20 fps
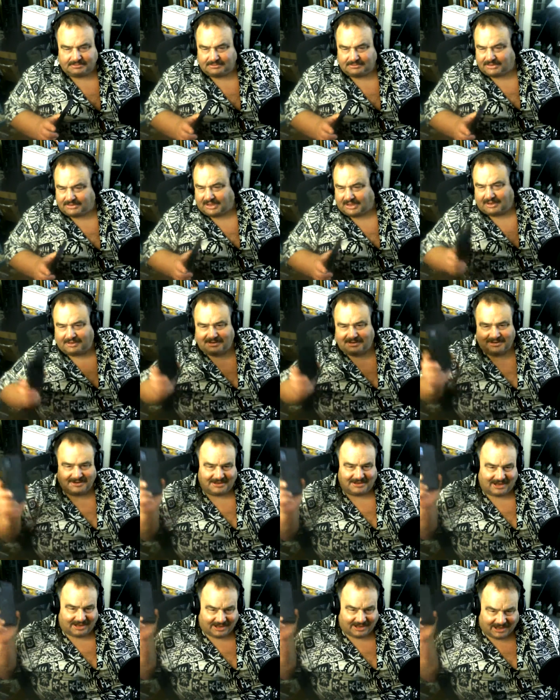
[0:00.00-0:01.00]
when I
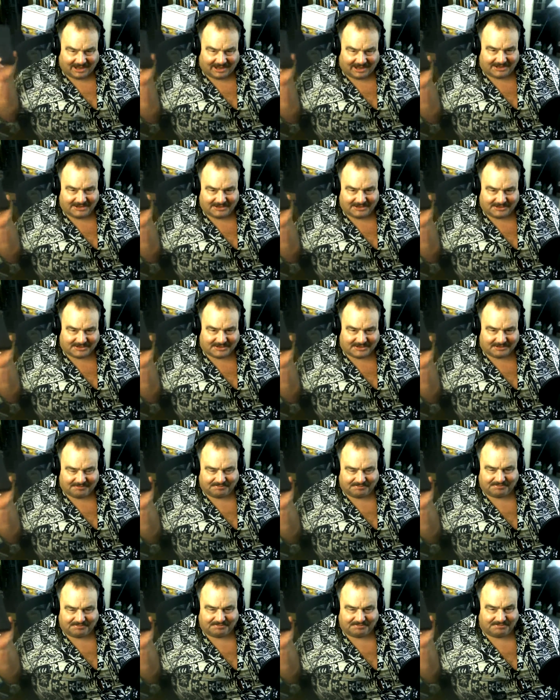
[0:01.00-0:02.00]
gotta use
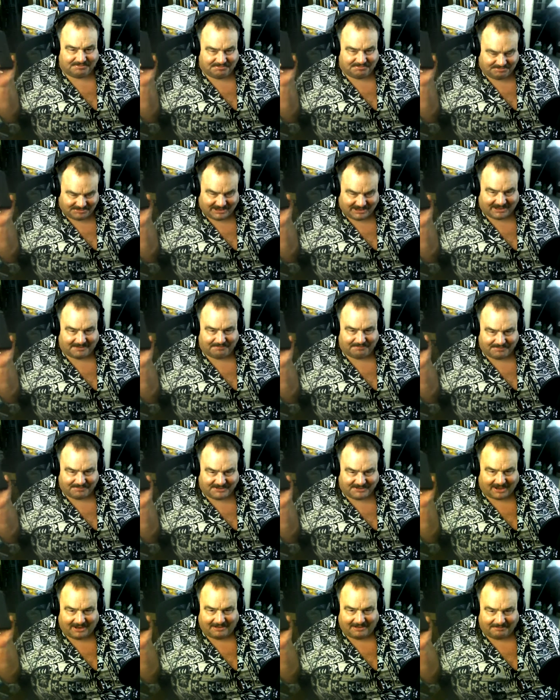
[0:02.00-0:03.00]
the take a
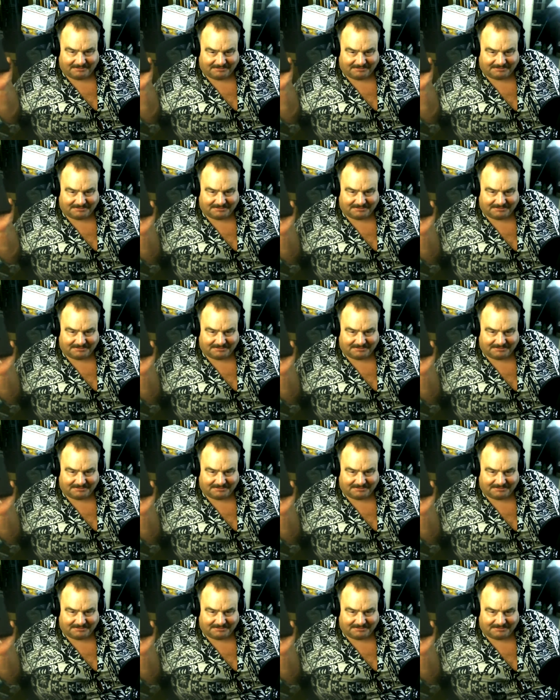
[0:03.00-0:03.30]
dump,